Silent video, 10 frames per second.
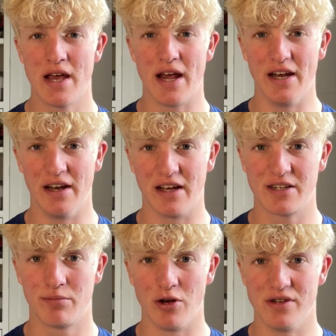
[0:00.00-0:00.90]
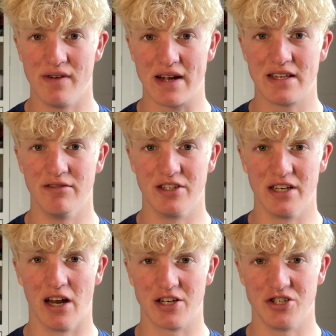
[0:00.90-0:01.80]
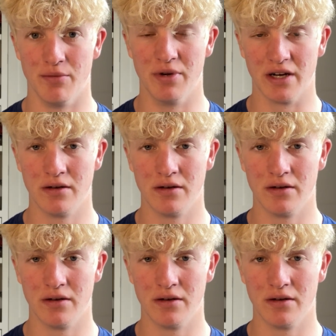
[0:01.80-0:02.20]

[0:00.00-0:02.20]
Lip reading: in an explosive activity like jumping.